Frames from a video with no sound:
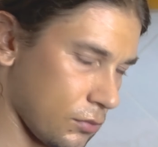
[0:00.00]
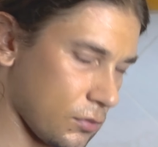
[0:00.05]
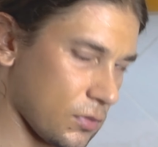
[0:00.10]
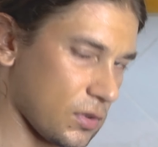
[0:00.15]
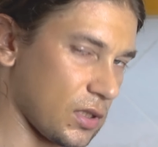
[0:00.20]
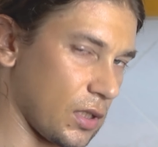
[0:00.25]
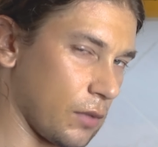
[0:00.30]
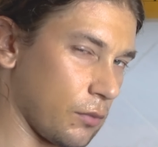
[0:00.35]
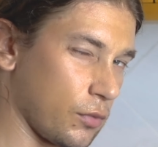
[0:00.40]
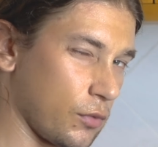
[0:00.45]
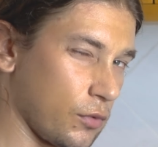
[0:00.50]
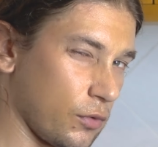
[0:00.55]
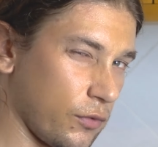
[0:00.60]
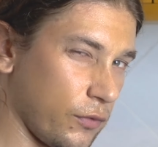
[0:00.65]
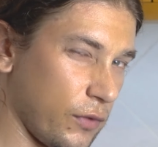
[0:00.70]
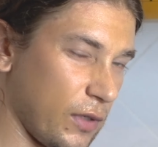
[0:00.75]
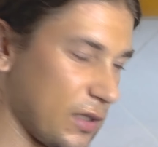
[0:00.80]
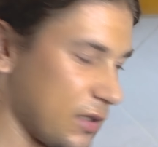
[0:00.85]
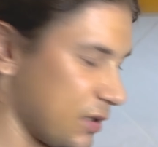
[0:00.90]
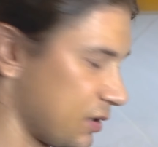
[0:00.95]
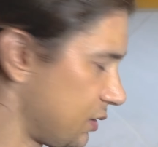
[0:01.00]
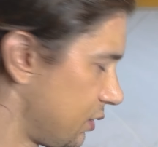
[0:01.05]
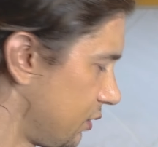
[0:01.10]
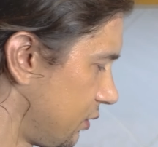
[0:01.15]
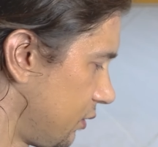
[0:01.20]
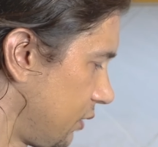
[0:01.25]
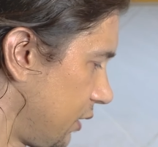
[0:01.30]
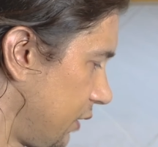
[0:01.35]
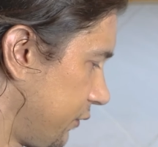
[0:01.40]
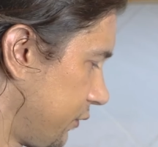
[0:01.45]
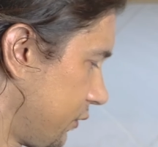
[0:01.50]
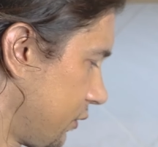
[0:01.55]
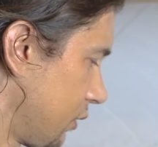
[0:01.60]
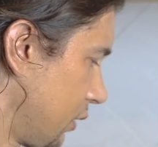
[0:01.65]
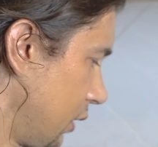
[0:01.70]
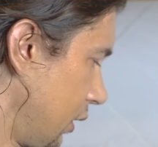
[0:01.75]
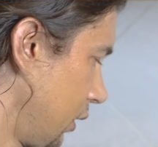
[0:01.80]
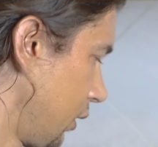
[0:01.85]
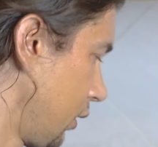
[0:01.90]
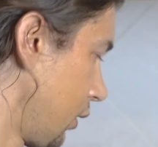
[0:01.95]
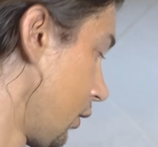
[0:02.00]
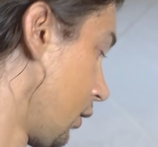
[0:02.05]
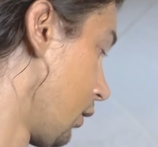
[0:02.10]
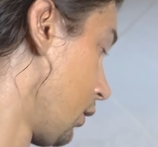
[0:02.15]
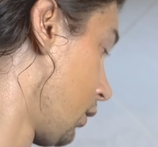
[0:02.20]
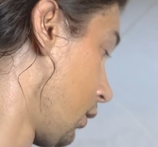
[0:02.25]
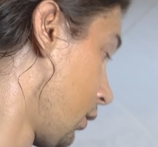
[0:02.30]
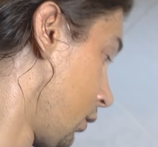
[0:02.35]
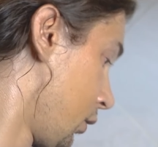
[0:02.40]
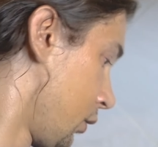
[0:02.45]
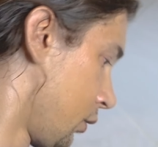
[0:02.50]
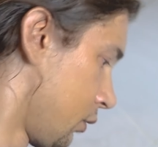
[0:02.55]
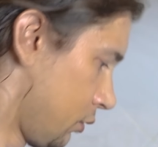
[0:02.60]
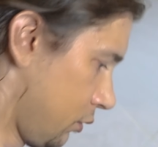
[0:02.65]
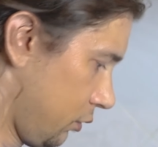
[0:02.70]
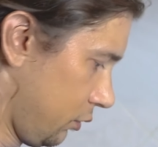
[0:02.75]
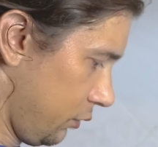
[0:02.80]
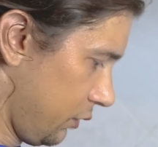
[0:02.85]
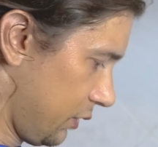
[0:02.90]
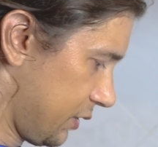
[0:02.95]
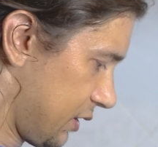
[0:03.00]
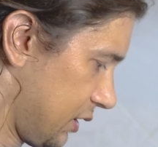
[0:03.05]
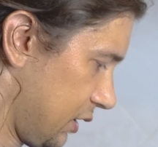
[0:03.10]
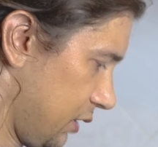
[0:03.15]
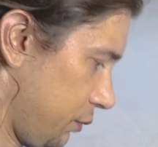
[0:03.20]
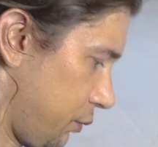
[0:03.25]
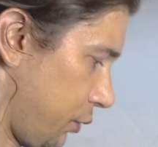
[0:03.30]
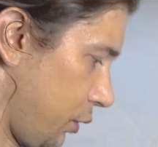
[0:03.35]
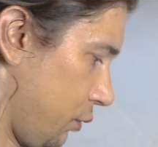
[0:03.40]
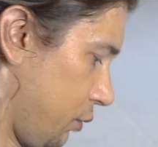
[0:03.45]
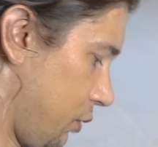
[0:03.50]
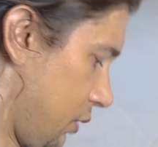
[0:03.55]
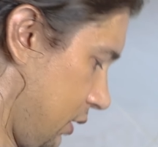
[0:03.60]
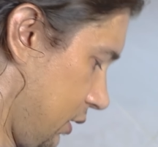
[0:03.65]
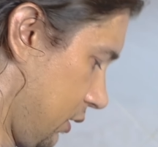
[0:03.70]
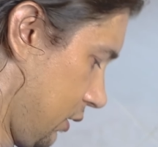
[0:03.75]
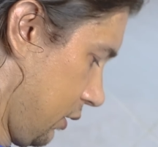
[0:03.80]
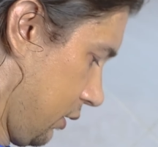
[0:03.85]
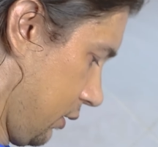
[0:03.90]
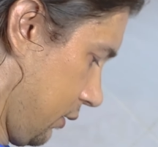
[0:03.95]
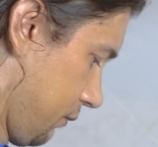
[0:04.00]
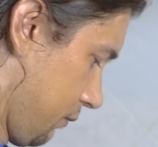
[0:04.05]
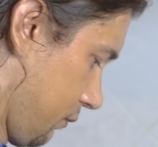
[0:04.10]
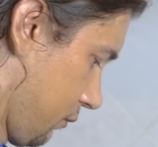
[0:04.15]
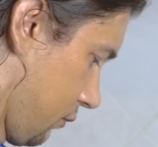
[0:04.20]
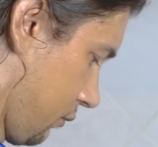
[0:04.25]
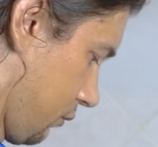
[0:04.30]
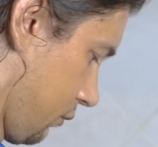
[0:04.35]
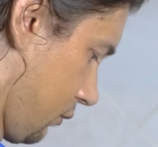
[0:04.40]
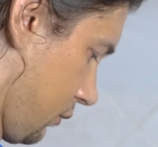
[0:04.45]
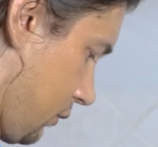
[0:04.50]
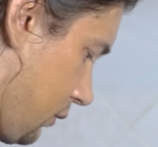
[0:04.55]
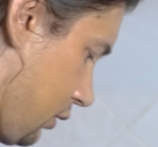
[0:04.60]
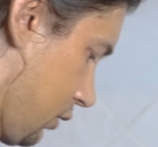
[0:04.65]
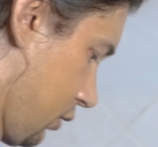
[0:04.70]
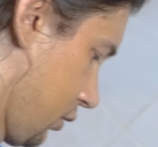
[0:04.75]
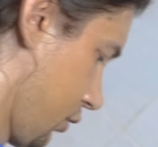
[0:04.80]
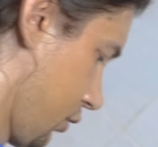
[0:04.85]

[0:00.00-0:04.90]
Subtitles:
some good fat still left. Well, we'll see, probably it